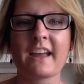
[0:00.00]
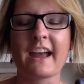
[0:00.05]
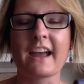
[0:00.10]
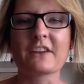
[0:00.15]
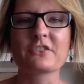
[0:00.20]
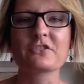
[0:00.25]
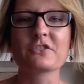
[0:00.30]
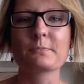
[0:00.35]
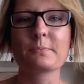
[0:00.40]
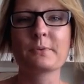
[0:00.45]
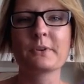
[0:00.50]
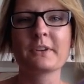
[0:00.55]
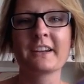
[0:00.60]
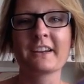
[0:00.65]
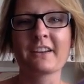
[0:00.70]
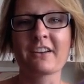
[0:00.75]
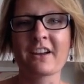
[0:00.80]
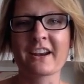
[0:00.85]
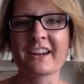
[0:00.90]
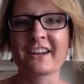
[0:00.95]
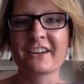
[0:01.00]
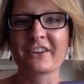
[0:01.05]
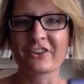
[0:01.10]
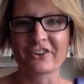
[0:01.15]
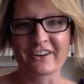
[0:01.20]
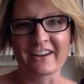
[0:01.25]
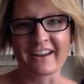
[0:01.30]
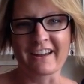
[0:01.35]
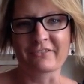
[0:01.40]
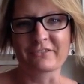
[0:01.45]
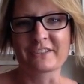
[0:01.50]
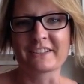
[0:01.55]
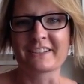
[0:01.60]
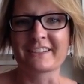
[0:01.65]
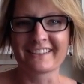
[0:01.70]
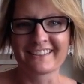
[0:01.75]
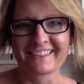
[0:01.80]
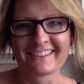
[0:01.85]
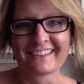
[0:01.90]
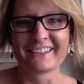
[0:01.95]
as you're putting on it, you're going to have
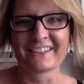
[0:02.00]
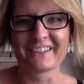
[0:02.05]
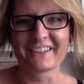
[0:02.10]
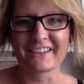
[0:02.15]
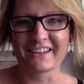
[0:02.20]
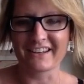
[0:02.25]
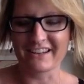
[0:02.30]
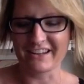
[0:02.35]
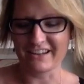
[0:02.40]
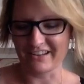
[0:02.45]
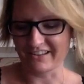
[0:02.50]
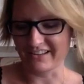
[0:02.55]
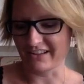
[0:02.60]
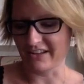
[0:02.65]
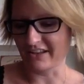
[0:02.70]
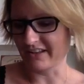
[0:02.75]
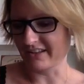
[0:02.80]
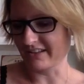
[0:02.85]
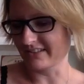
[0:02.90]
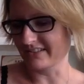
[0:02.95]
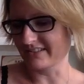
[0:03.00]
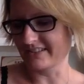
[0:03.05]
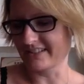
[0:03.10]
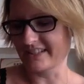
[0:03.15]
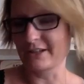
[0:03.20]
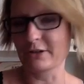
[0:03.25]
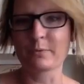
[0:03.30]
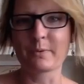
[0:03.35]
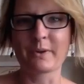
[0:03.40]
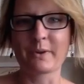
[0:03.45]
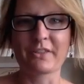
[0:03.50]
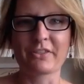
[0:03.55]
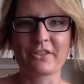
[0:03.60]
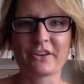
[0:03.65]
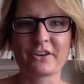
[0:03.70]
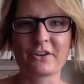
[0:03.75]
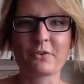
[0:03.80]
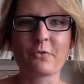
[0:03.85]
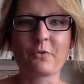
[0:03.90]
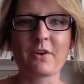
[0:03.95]
to deal with
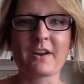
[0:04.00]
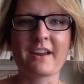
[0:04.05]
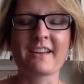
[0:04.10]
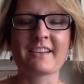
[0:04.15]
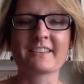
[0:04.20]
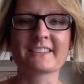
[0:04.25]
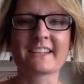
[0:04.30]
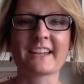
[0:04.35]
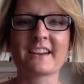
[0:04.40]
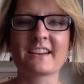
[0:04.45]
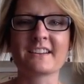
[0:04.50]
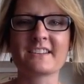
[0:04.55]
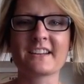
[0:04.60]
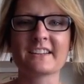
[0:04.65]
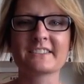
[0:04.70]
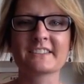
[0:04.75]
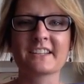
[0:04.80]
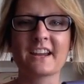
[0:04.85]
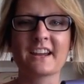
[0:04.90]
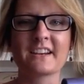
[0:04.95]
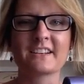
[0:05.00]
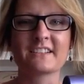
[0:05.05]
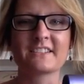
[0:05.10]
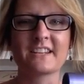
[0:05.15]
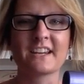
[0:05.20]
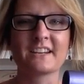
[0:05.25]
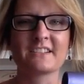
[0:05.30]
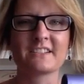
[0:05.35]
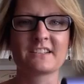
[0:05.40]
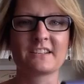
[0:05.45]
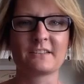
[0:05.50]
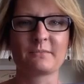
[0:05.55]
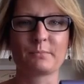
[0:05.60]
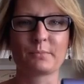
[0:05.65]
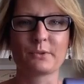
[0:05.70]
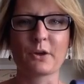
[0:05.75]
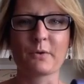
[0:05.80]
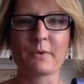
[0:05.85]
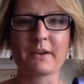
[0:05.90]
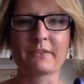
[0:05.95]
the noise, and it does kind of tend to
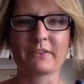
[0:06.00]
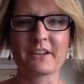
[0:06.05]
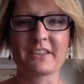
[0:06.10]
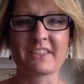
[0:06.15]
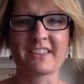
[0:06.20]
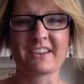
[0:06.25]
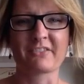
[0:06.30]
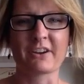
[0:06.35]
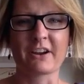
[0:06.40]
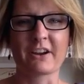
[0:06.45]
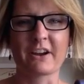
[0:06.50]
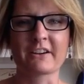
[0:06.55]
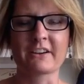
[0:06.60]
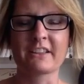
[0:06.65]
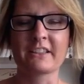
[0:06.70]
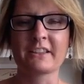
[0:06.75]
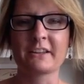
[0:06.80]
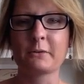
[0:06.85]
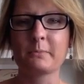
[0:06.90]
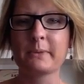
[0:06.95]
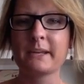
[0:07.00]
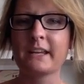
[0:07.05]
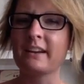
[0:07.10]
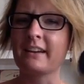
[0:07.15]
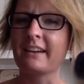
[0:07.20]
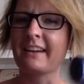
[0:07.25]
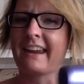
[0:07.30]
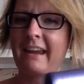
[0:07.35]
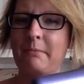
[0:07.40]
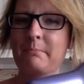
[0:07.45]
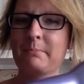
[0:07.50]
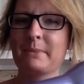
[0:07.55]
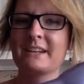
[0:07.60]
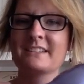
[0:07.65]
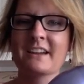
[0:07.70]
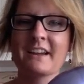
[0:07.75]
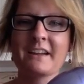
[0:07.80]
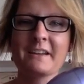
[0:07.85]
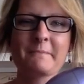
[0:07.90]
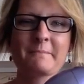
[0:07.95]
blow everything around a little bit. It can be
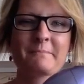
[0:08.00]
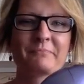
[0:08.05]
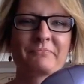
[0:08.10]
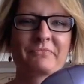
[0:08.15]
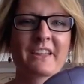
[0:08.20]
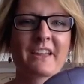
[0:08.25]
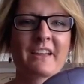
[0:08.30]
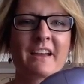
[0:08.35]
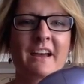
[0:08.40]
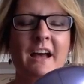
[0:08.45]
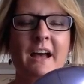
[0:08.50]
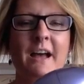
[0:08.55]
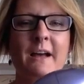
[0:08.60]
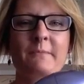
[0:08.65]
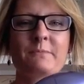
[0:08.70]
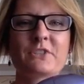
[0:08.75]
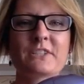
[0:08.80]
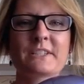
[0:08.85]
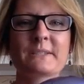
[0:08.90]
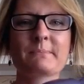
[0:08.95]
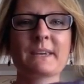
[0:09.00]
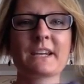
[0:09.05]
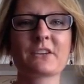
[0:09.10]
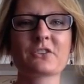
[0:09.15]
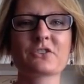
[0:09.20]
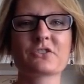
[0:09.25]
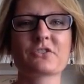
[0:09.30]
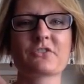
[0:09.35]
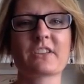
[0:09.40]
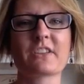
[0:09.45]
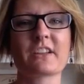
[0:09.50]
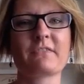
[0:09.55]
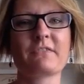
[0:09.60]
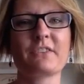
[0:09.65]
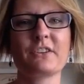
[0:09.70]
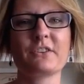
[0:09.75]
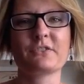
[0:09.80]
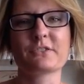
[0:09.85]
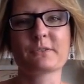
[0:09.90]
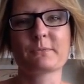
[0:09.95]
done. Just make sure that if
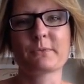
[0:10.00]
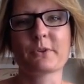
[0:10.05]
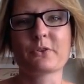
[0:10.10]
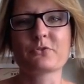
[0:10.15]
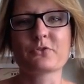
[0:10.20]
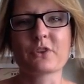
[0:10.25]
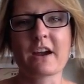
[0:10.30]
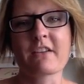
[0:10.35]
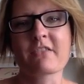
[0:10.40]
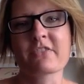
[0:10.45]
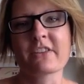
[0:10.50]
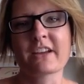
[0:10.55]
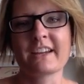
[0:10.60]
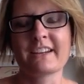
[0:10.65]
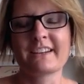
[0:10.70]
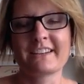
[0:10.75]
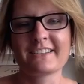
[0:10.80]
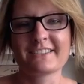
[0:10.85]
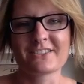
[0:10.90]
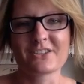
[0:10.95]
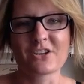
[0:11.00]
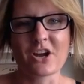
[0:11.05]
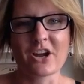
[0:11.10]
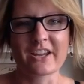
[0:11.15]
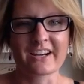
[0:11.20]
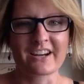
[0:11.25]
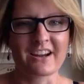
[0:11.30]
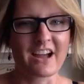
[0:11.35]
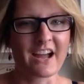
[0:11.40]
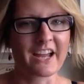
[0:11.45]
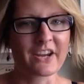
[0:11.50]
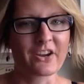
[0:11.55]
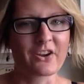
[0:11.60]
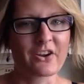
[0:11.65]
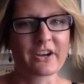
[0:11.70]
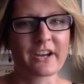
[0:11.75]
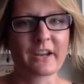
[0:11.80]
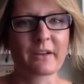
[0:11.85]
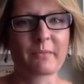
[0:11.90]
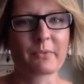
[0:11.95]
you use a blow dryer that it is not an
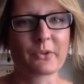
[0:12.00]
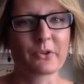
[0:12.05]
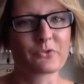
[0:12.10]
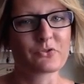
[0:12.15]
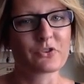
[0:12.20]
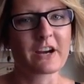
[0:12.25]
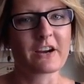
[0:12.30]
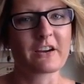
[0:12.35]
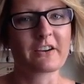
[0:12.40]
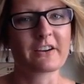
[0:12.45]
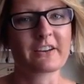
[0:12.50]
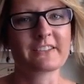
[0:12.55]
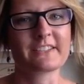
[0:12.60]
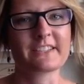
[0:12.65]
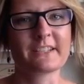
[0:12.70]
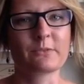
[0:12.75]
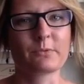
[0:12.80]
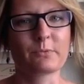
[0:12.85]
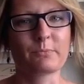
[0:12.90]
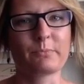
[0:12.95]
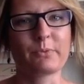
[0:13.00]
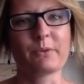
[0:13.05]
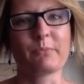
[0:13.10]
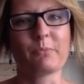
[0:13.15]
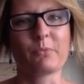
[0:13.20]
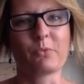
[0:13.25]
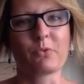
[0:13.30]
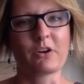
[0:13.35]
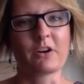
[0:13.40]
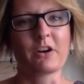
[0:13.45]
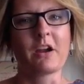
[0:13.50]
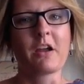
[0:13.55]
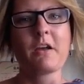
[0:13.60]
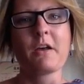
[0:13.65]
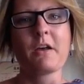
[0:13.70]
ionic blow dryer, because it will put more